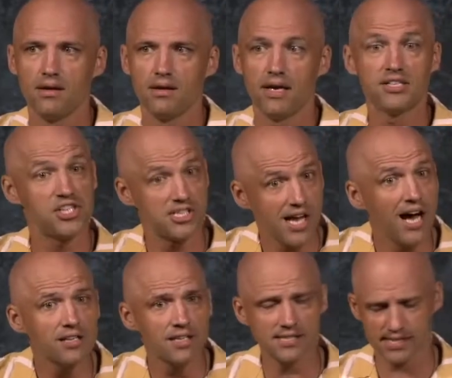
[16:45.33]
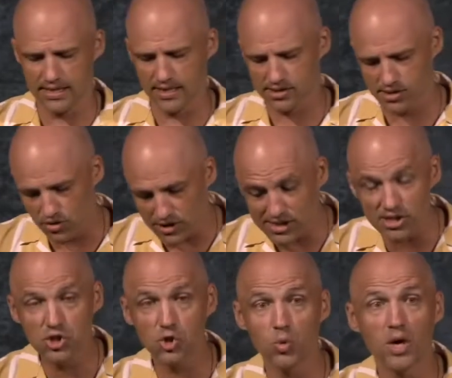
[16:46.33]
And she's not listening. So listen
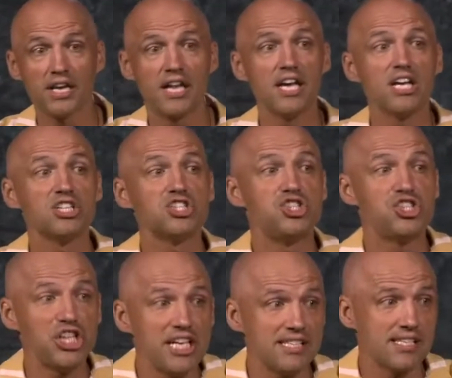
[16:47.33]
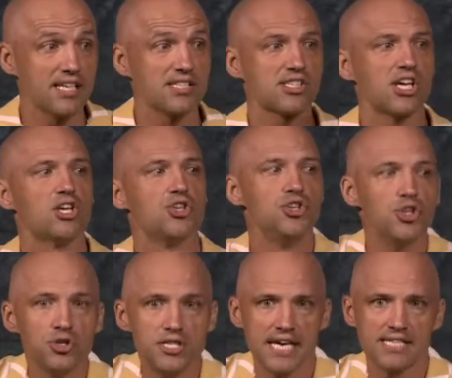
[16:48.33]
to what Jesus, New
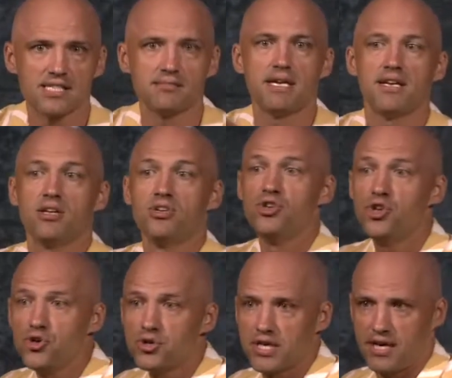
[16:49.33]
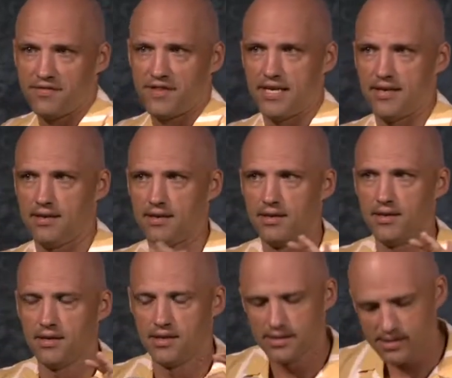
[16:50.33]
Testament, New Covenant,
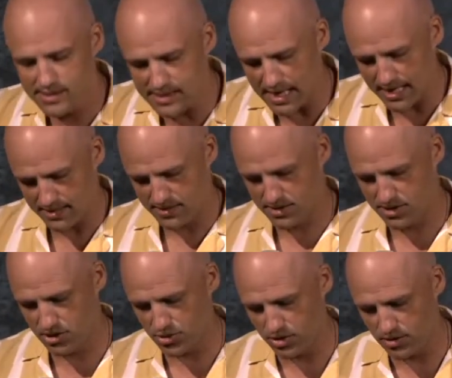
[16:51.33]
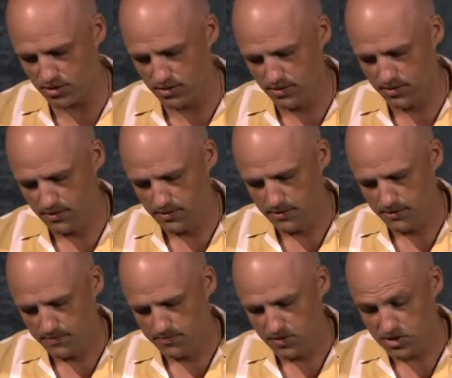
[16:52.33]
says to her.
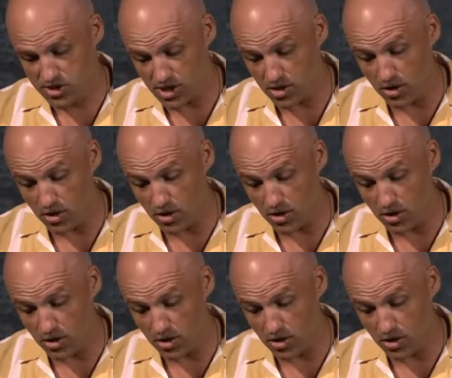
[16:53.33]
"So